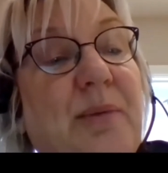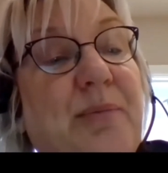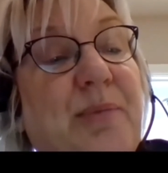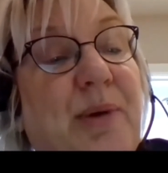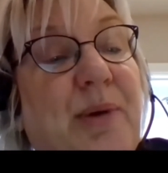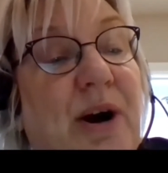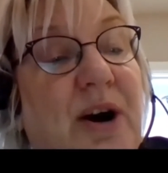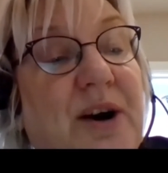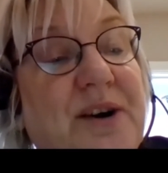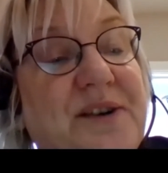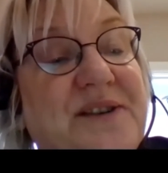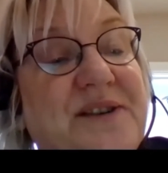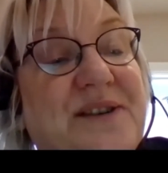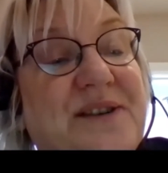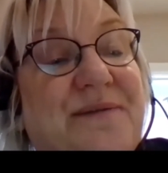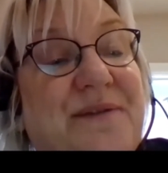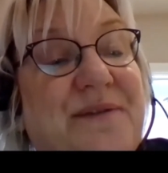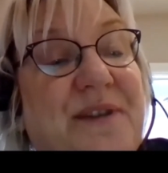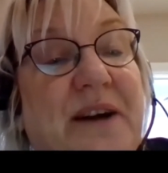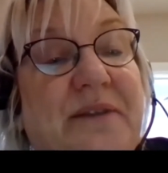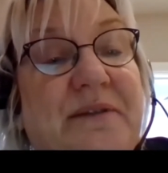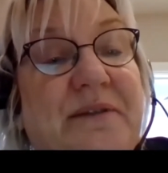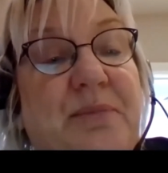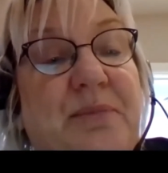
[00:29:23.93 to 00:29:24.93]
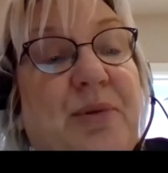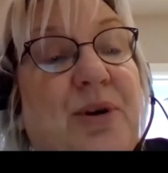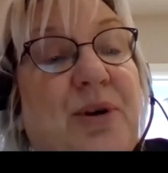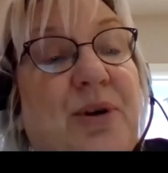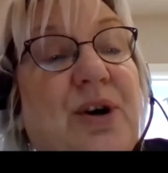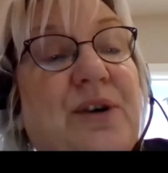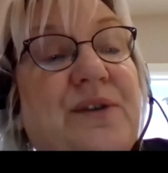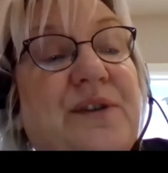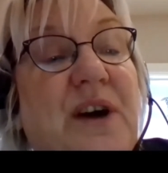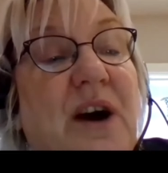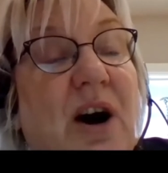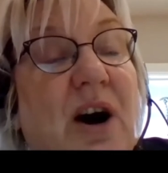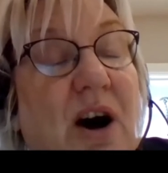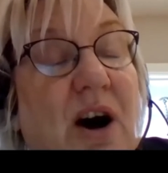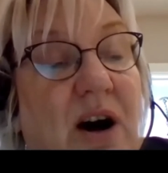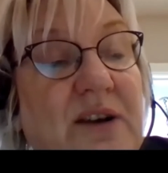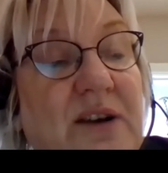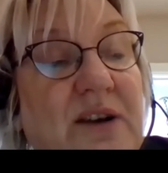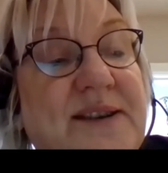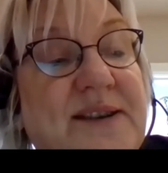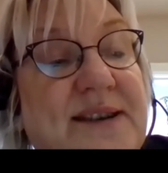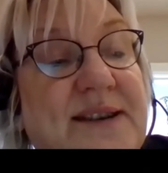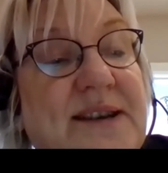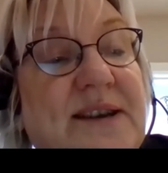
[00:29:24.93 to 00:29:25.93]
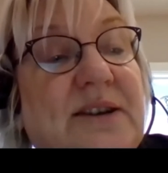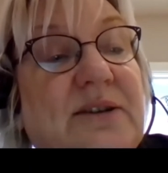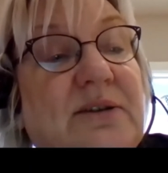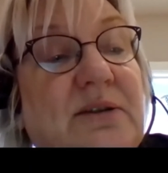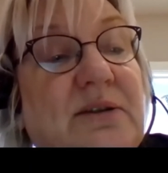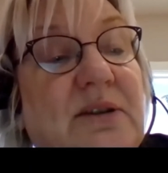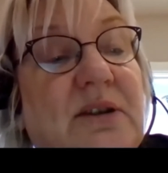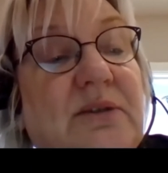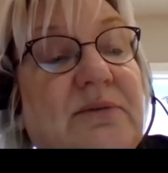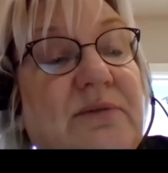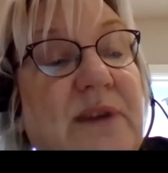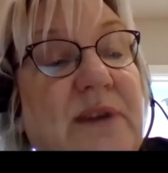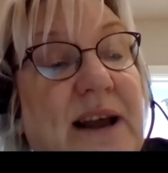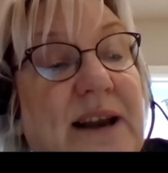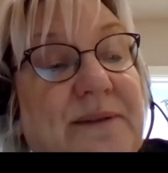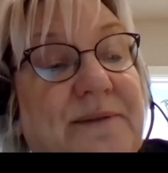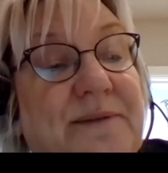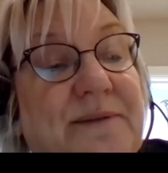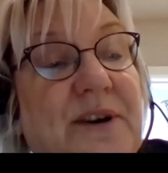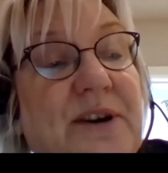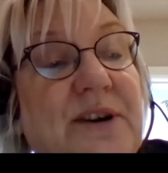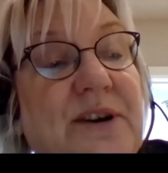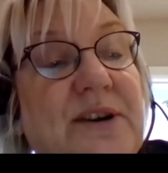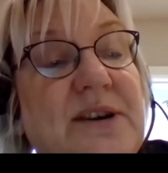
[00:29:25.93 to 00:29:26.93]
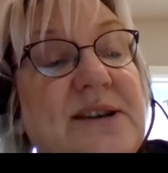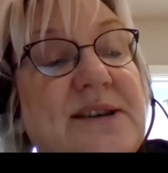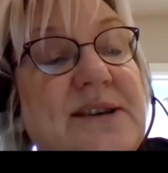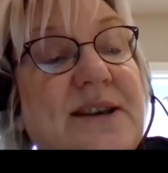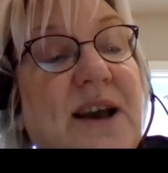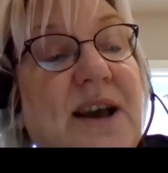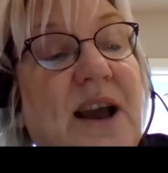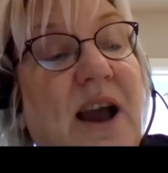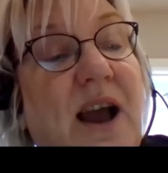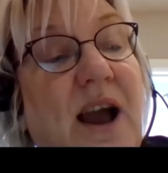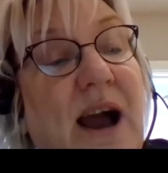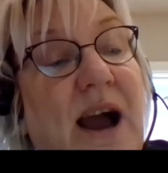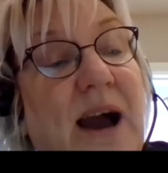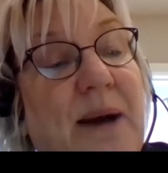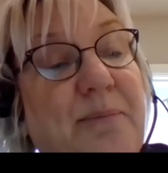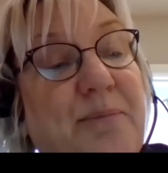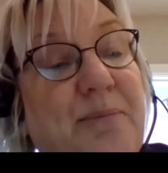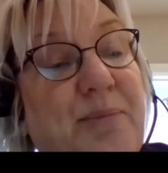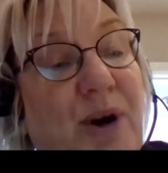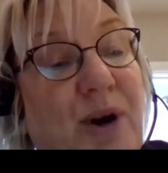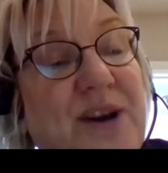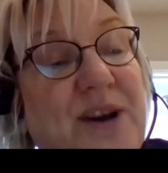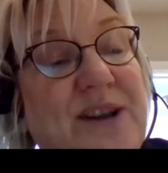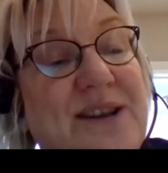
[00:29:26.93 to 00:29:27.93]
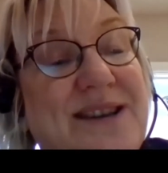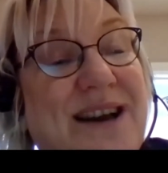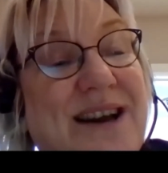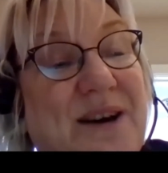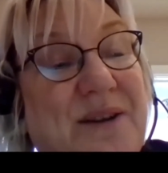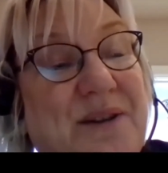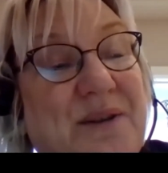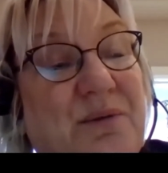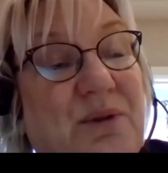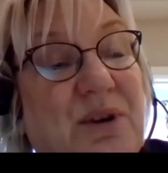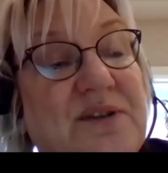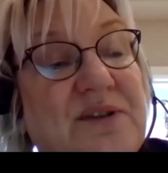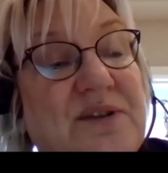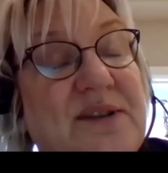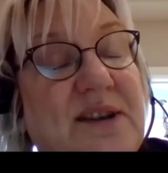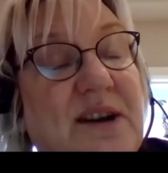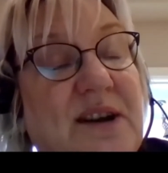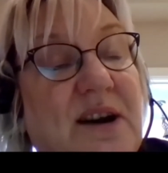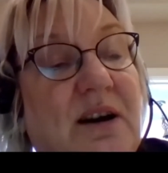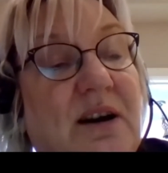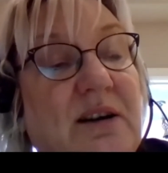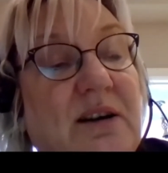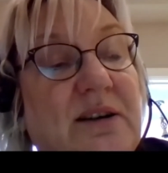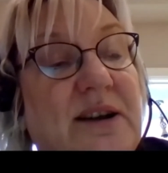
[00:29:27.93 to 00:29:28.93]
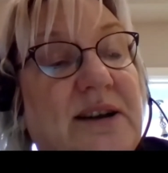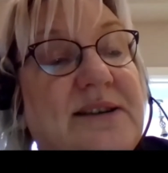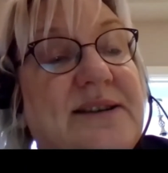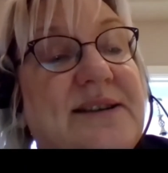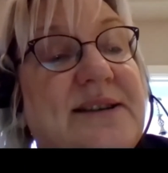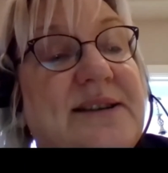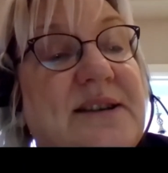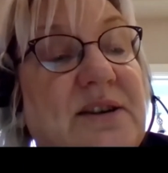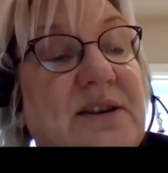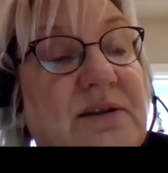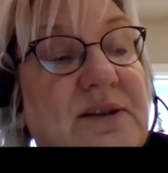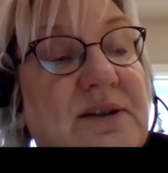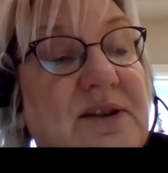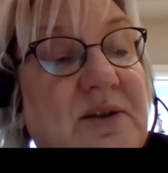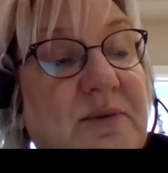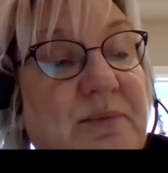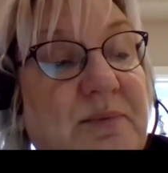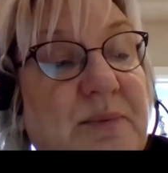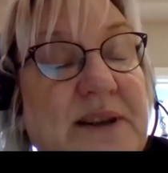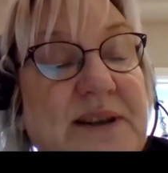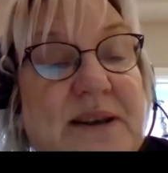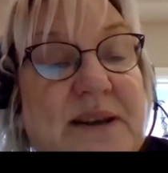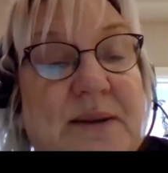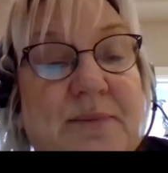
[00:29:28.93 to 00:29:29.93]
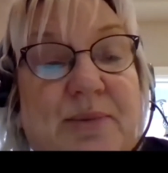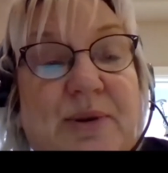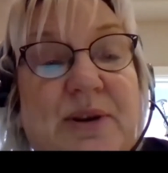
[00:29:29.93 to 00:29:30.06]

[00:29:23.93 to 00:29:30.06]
parts of that report that are still relevant and point out the ones that aren't and still submit it.